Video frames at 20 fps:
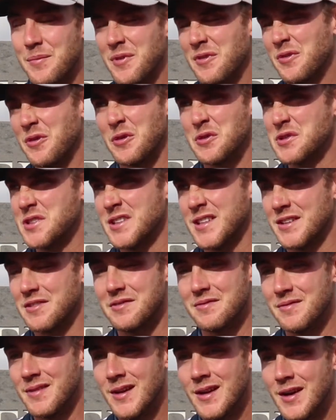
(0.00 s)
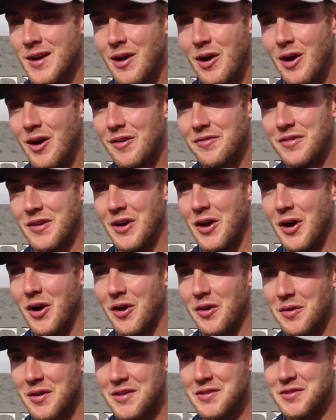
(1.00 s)
But fortunately, it didn't hurt for
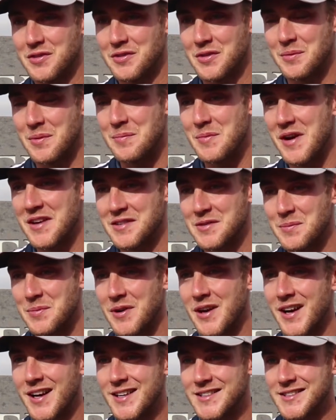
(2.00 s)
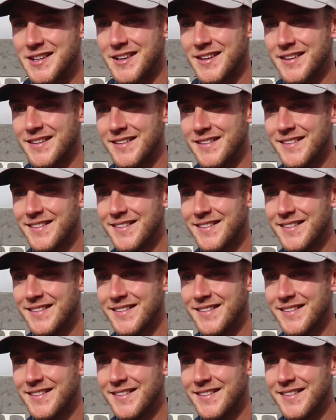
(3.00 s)
long. It just took me by surprise. Yeah.